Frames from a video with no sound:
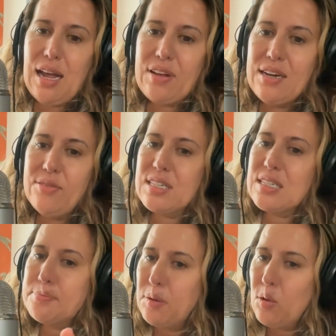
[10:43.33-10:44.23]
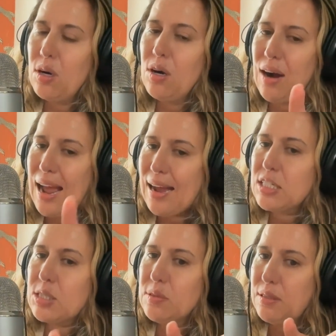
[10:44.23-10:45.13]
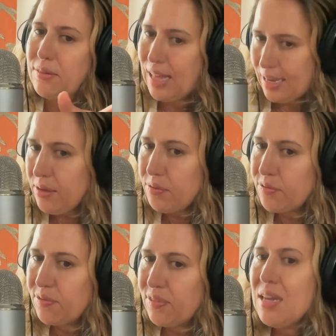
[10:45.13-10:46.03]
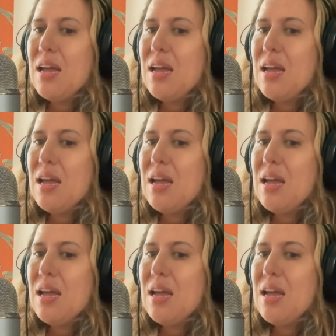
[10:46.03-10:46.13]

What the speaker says: I've gotten to explore her actual life.